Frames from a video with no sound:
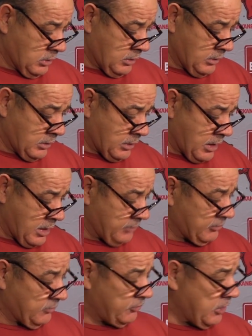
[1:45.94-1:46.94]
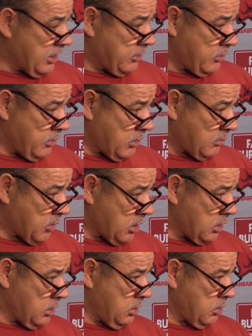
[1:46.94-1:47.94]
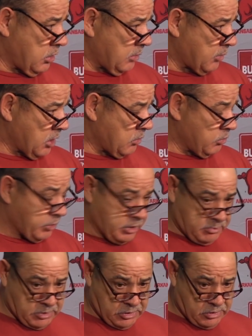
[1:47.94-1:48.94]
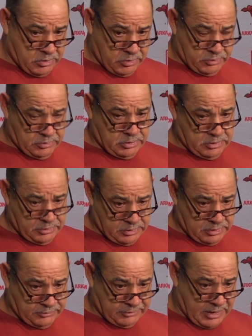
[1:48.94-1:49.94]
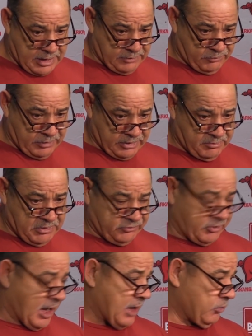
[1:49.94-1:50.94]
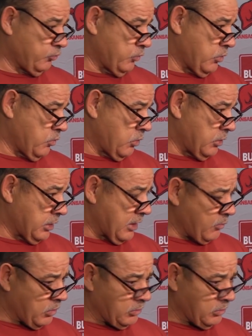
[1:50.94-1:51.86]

as I said, you know, I'm not going to come in here and say, hey, if we had missed tackles, we'd have won the game.